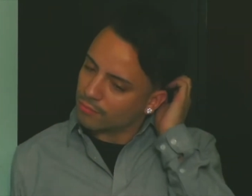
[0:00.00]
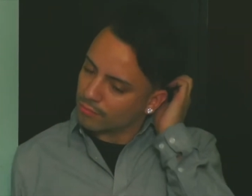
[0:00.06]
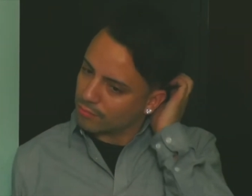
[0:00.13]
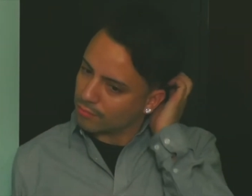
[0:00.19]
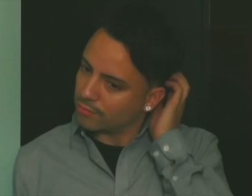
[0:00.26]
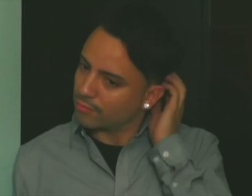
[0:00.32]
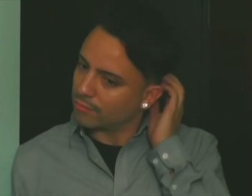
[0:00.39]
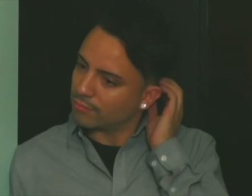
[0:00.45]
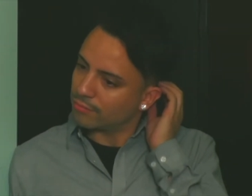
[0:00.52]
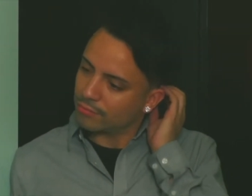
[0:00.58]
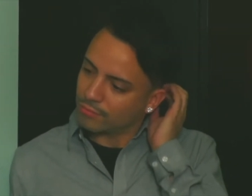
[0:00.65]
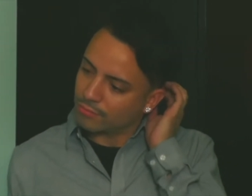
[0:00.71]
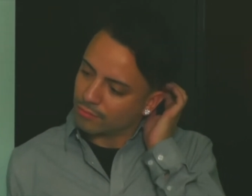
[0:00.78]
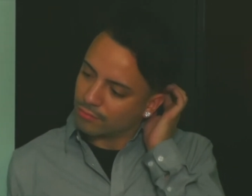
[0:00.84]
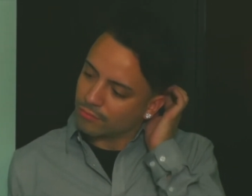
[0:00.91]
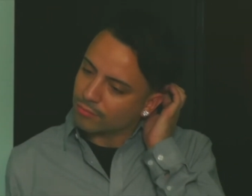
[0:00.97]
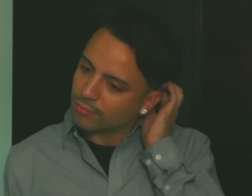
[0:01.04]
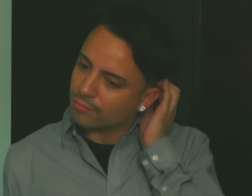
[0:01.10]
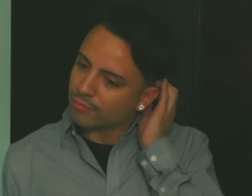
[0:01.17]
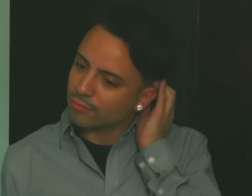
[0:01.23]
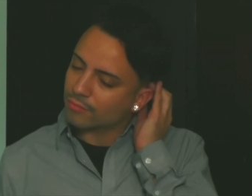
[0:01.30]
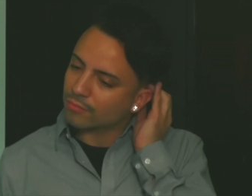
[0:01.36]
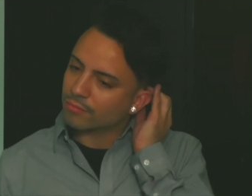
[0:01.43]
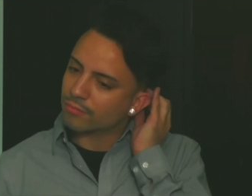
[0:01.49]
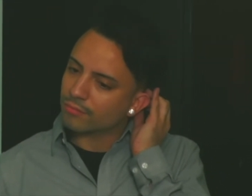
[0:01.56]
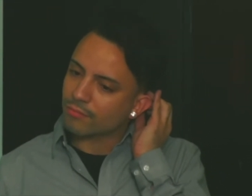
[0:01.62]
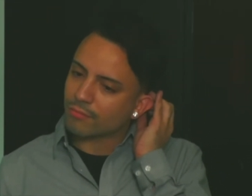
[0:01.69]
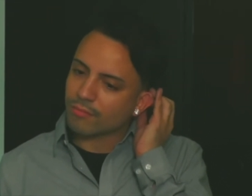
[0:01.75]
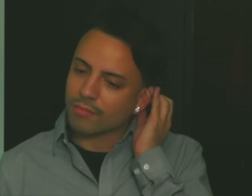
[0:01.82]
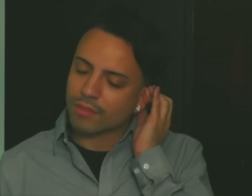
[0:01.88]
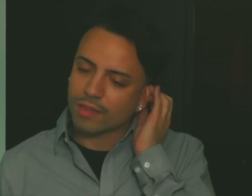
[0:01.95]
out to be,
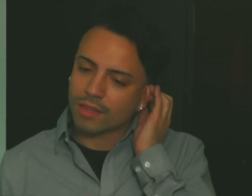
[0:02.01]
well,